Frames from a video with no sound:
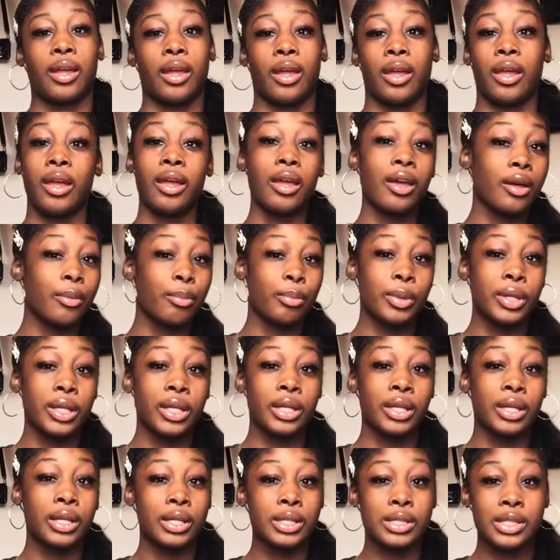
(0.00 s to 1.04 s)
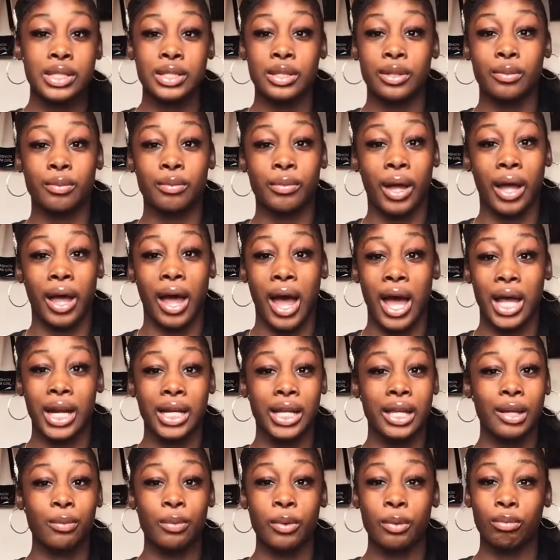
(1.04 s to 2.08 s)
It could be some how to keep your